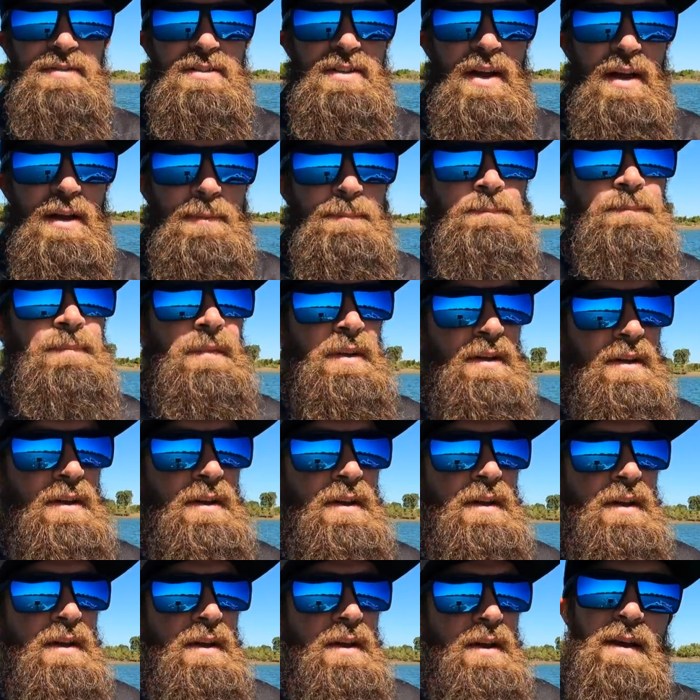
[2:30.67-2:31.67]
So
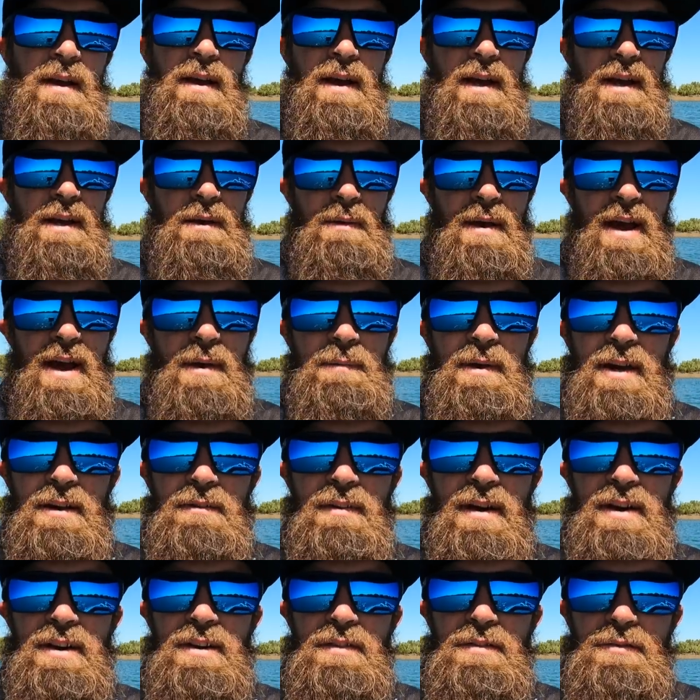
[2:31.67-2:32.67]
anyway, I'm going to
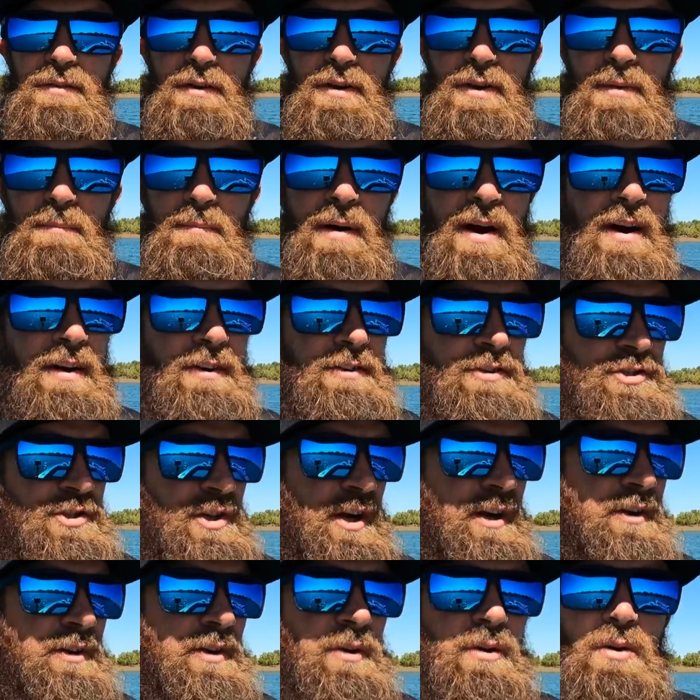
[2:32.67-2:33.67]
run you through the boat and
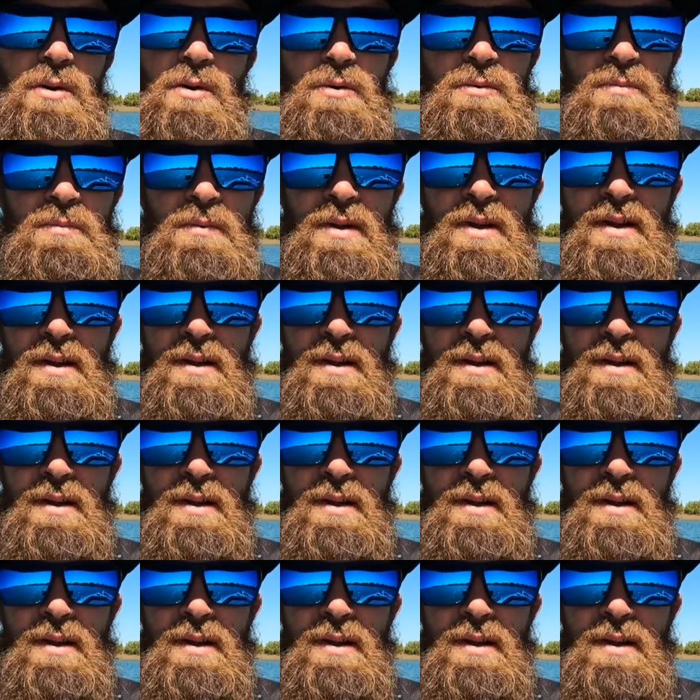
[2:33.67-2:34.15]
show you all